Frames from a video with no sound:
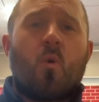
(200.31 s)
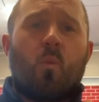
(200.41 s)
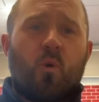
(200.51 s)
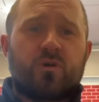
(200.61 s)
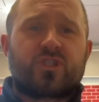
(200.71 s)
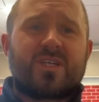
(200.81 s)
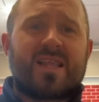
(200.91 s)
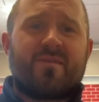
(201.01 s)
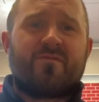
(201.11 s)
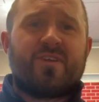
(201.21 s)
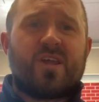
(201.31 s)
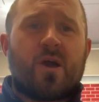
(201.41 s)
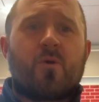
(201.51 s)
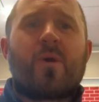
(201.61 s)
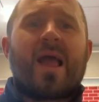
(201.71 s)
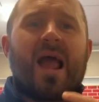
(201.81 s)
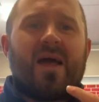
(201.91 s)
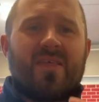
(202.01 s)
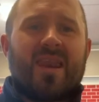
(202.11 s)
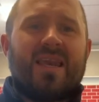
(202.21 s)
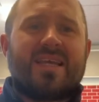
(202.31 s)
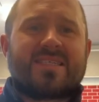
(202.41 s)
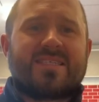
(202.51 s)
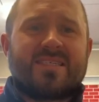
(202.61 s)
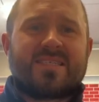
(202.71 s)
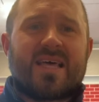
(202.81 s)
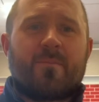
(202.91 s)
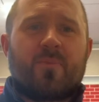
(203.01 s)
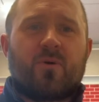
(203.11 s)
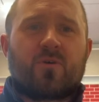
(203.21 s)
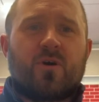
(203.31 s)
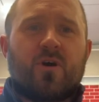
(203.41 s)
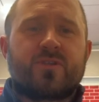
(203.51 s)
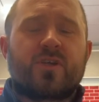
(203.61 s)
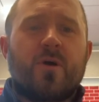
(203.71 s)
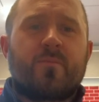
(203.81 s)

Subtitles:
watching that video and then listening to that podcast,